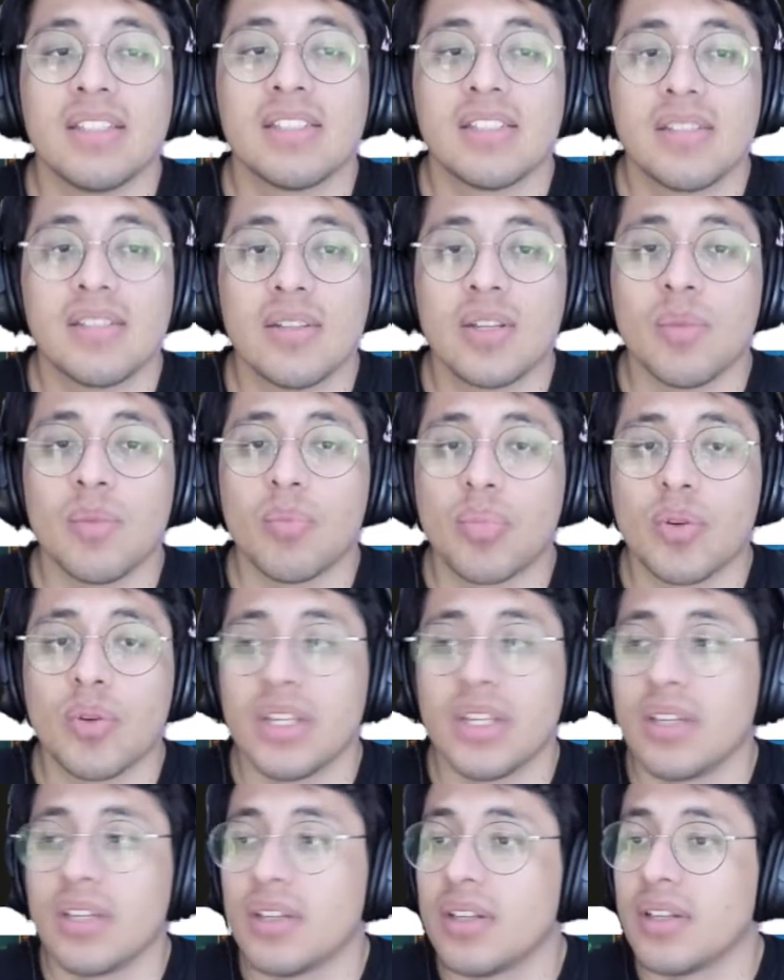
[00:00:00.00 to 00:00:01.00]
looking pretty
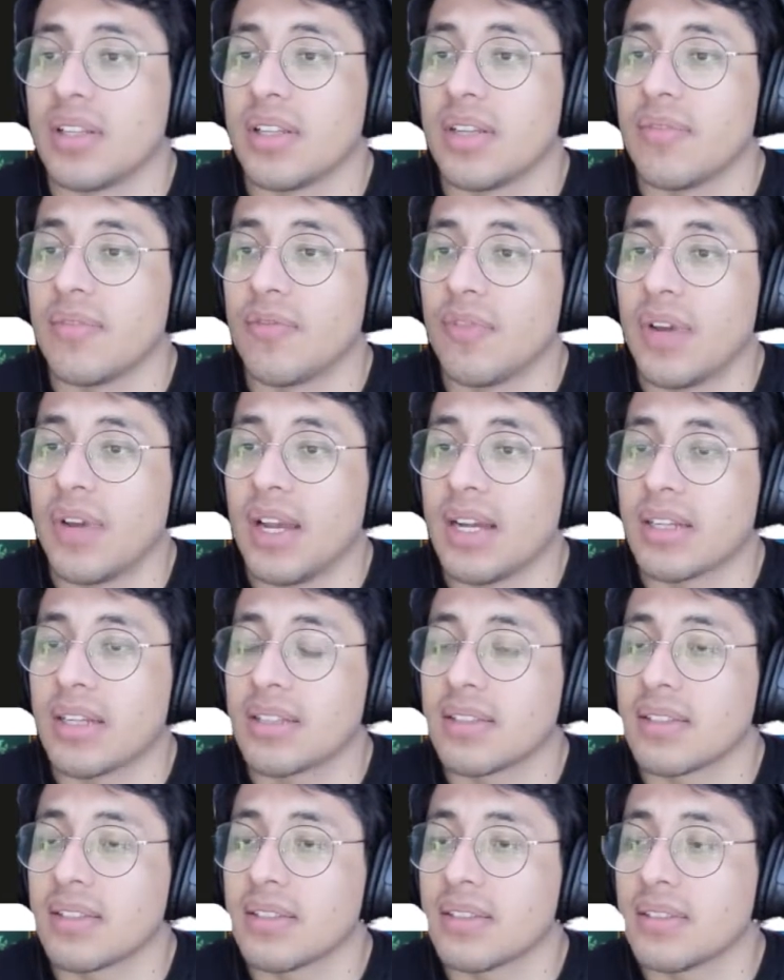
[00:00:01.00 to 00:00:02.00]
good. In
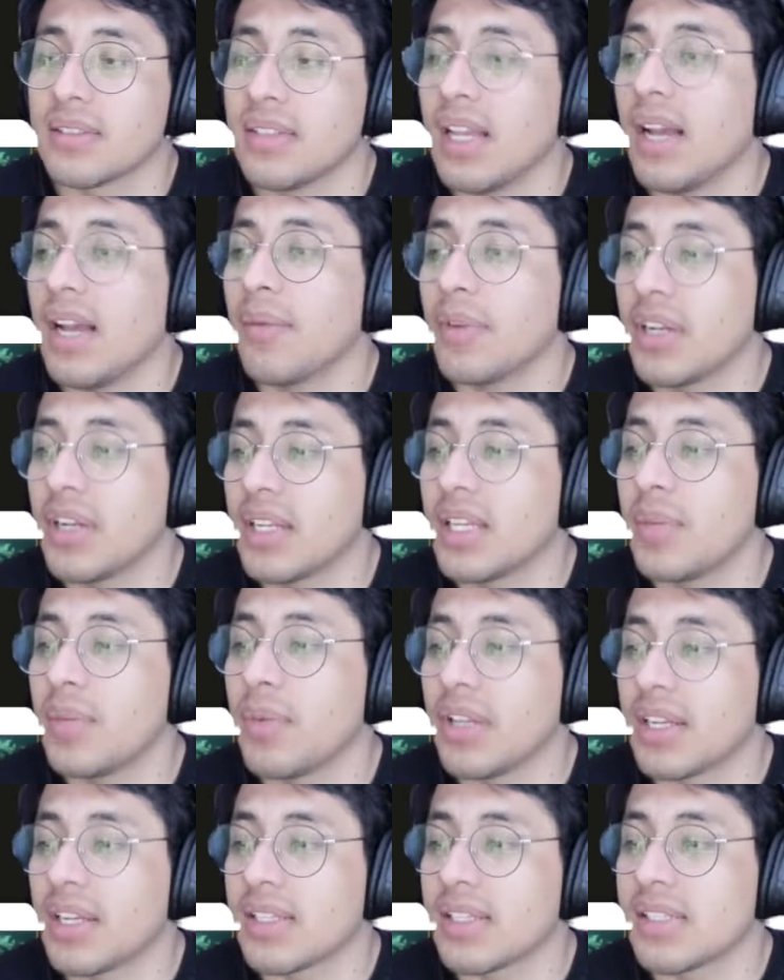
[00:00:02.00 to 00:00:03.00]
fact, I'm gonna keep it
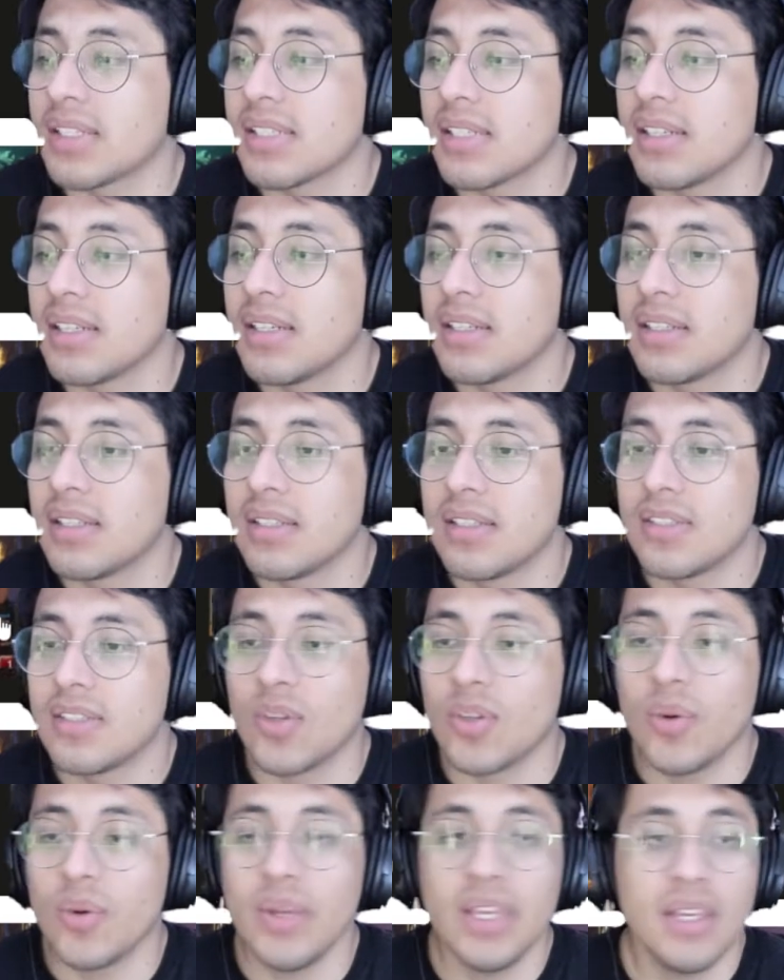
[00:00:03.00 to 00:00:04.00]
like this.
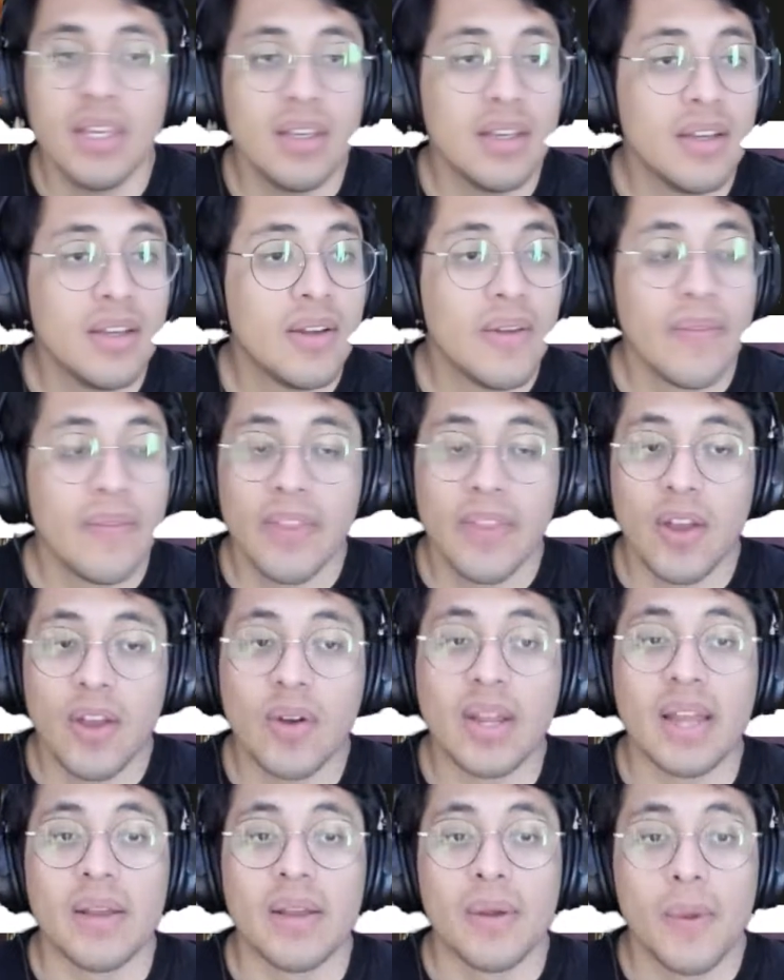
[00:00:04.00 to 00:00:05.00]
Zoe,
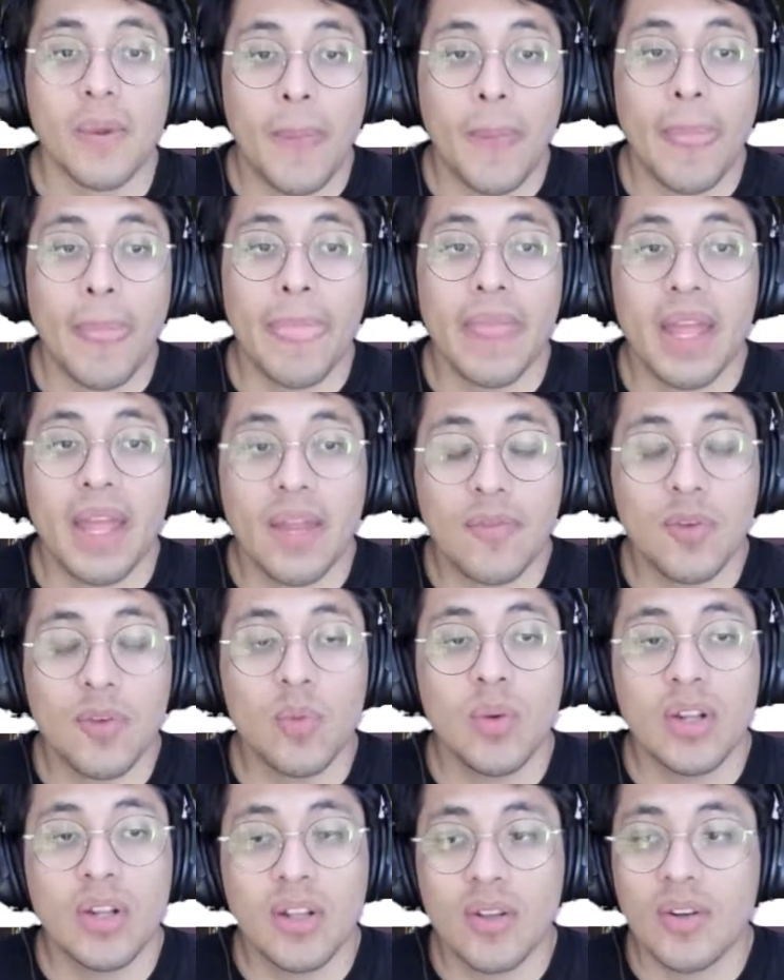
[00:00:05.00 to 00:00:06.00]
okay, if you
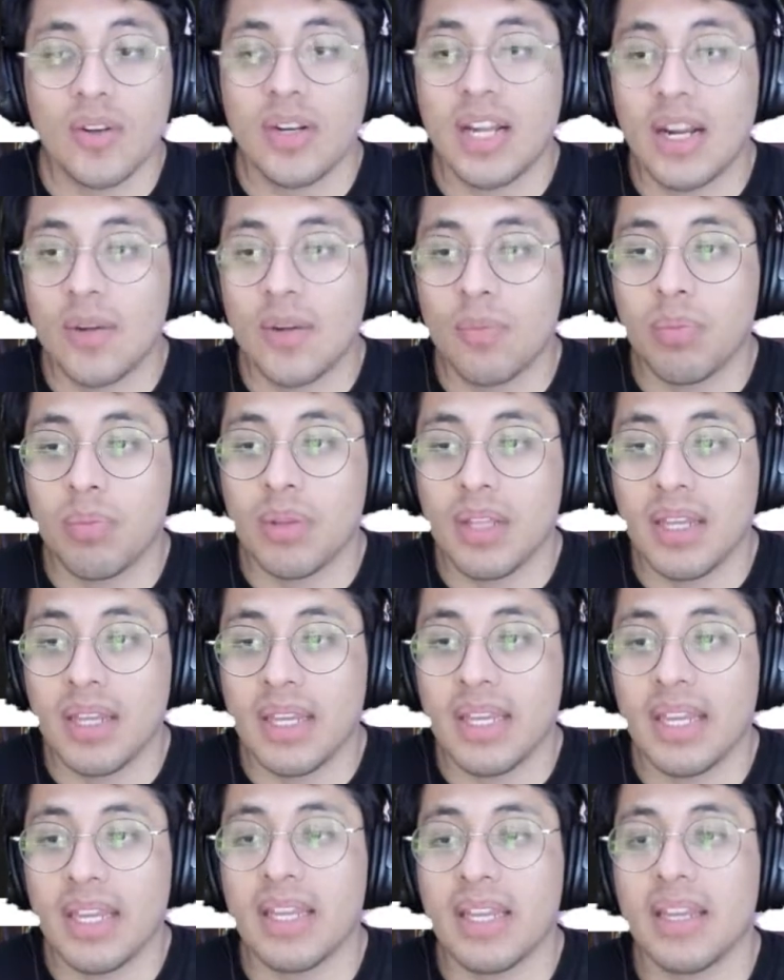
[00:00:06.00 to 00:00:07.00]
want to learn how to
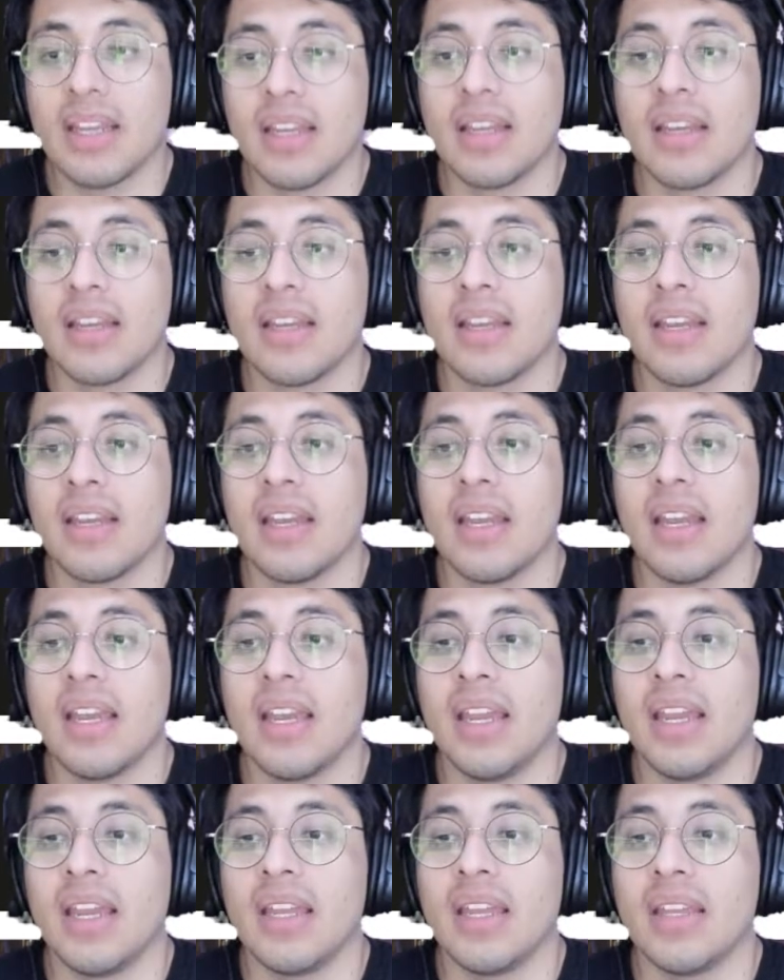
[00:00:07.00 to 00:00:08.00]
play
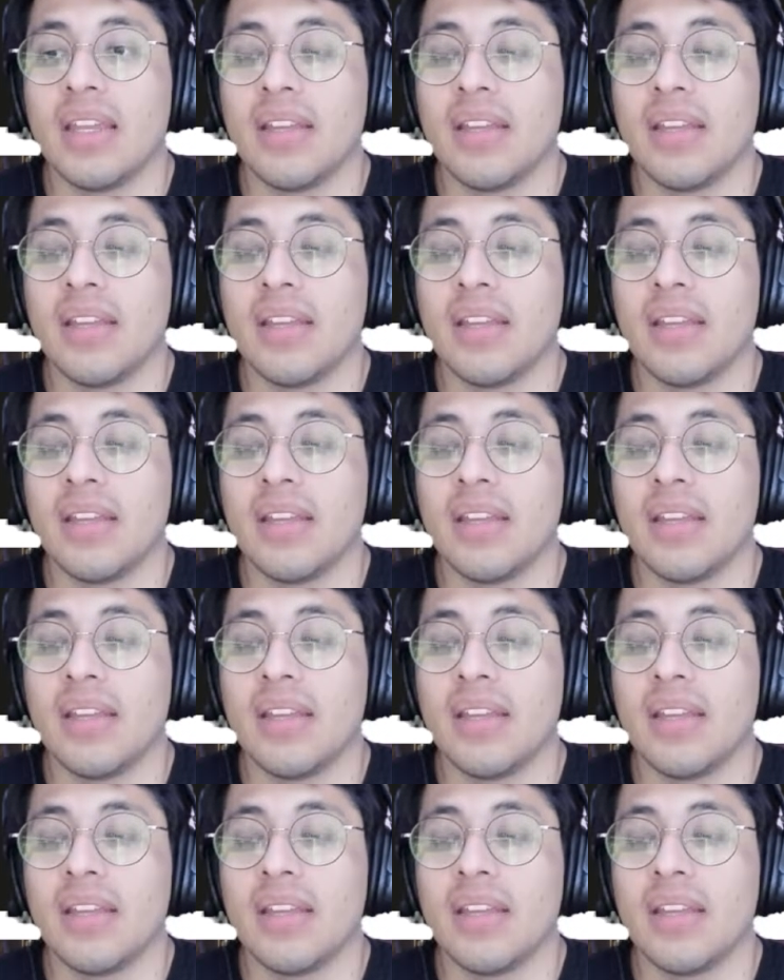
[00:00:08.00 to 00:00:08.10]
a